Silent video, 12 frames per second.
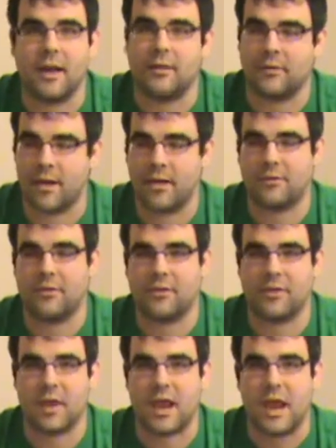and it's nice to
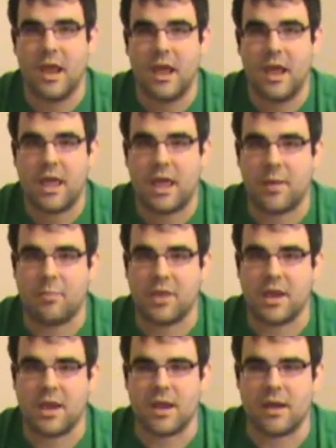see it
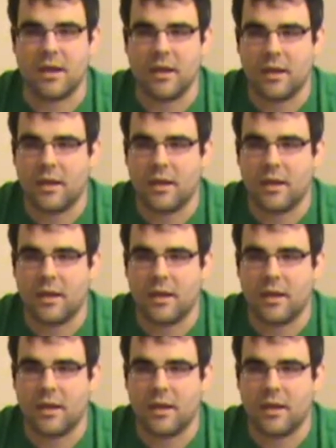be